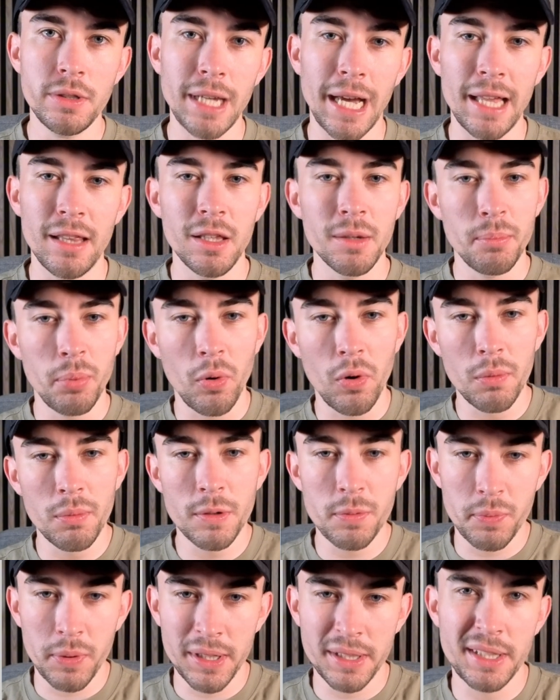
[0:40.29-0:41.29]
and the
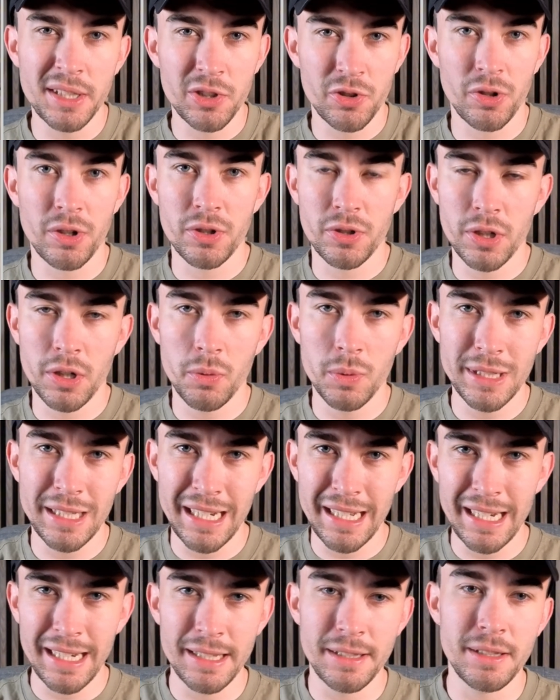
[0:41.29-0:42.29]
Bournemouth pressing structure was
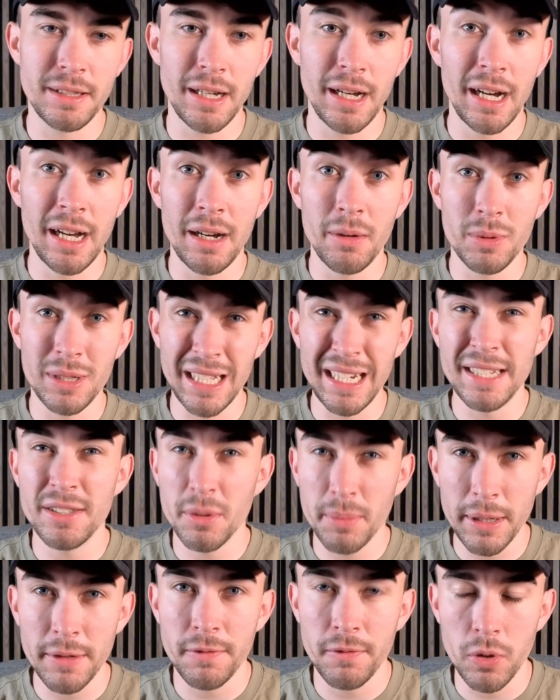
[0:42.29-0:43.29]
a little
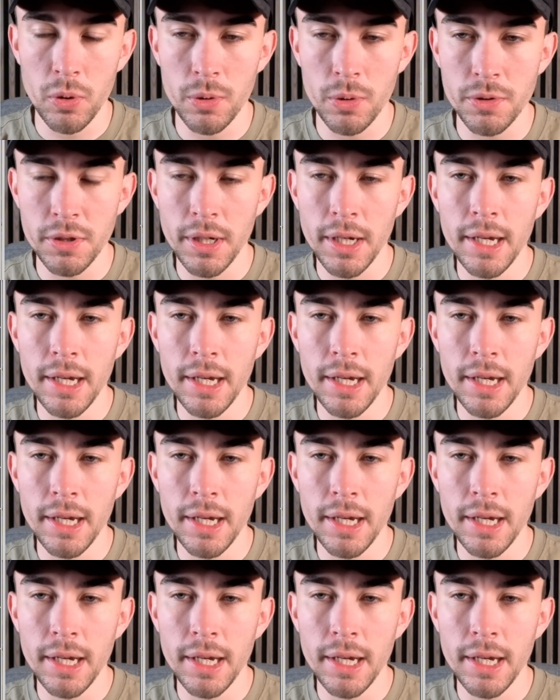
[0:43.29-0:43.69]
bit flawed.